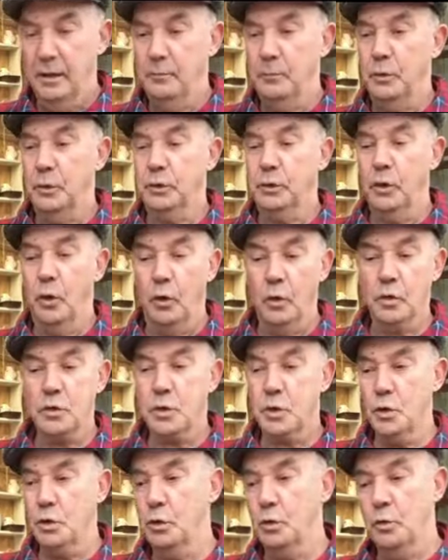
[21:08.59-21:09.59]
But
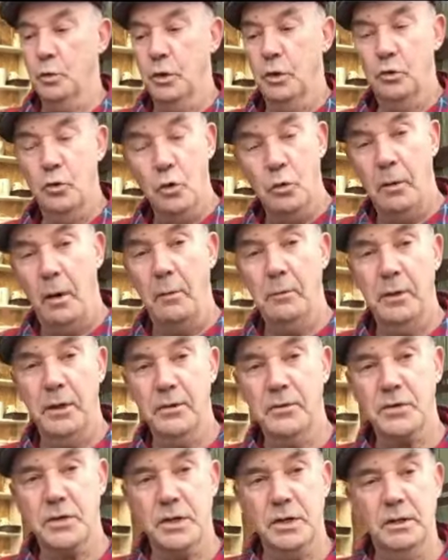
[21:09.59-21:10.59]
also with the rhubarb
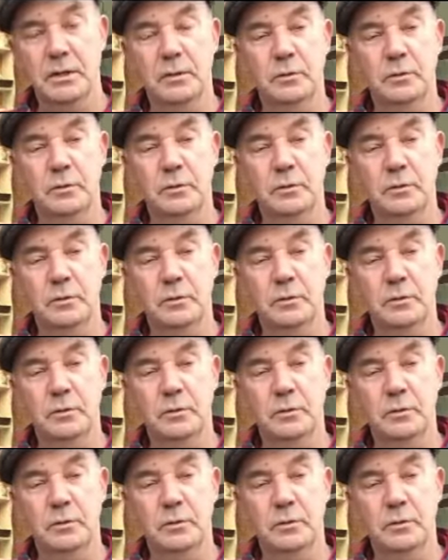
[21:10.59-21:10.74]
leaves,